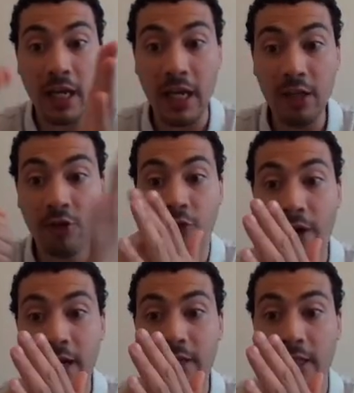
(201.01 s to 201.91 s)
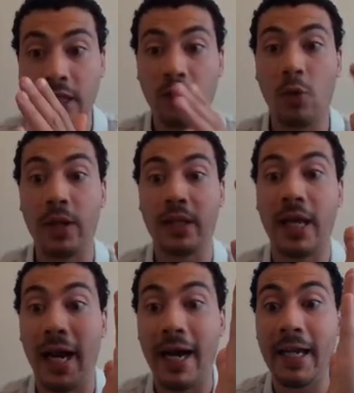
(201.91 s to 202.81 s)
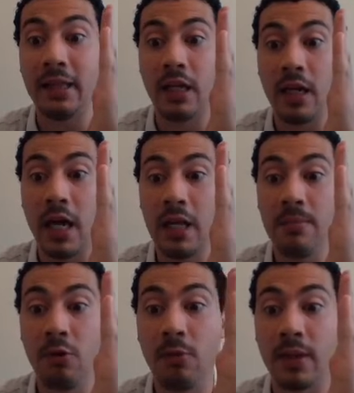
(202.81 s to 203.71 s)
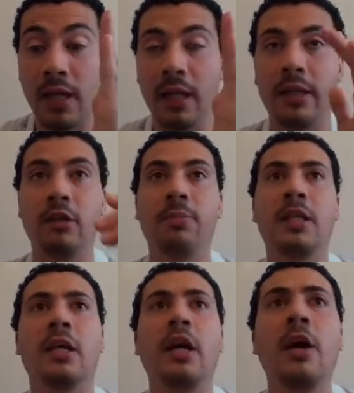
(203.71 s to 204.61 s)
interacting with the item and move it a little bit.